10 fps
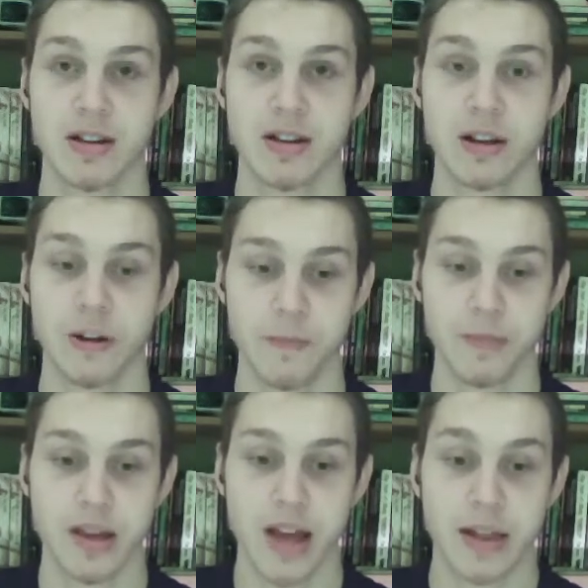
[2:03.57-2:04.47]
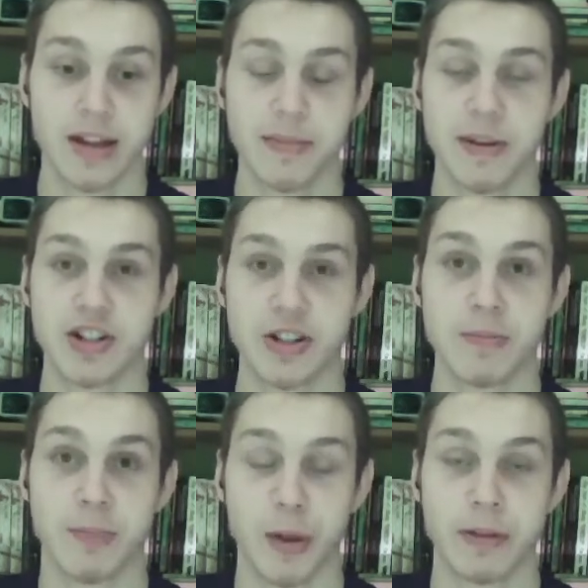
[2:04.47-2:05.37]
You know? And not to mention too,
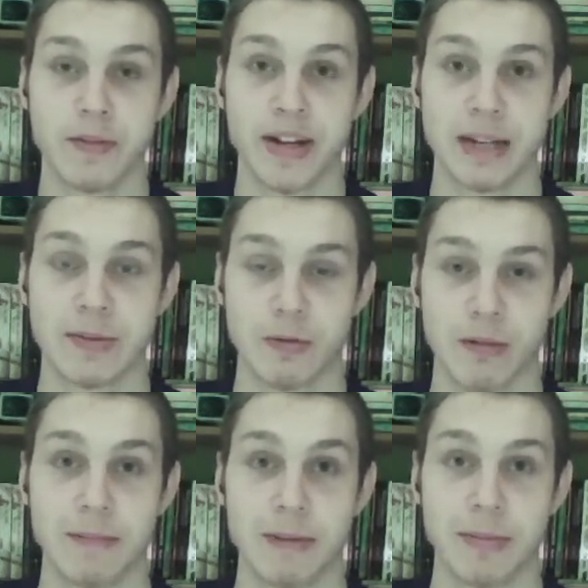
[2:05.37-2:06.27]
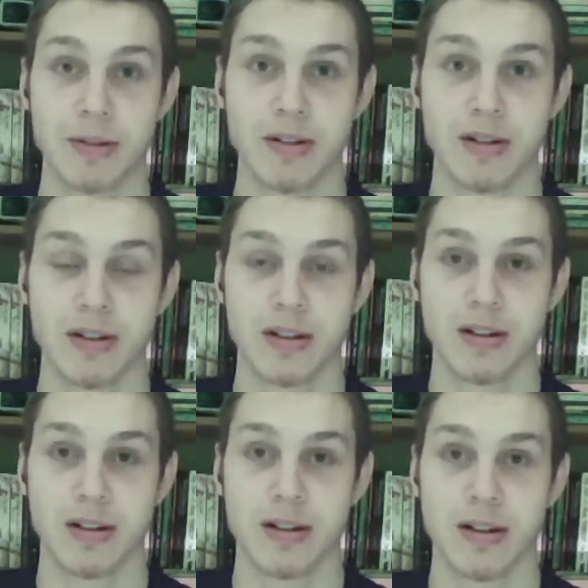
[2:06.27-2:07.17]
both his victims were white people.
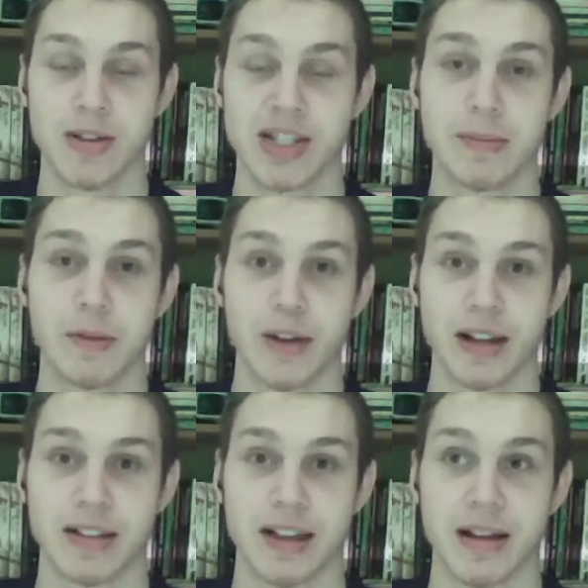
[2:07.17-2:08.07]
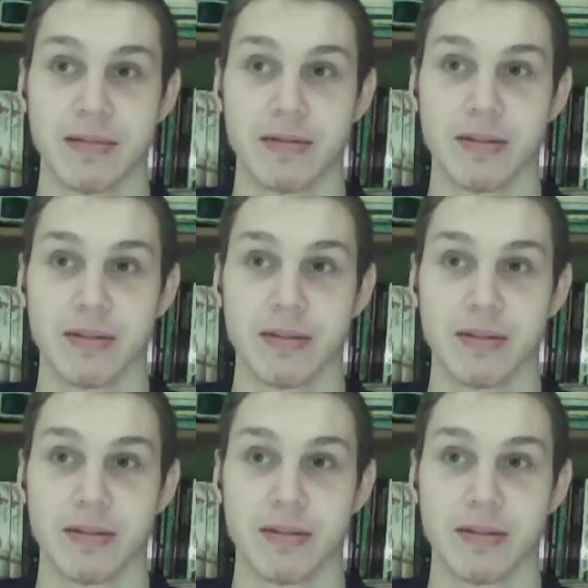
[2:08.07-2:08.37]
We seem to forget that.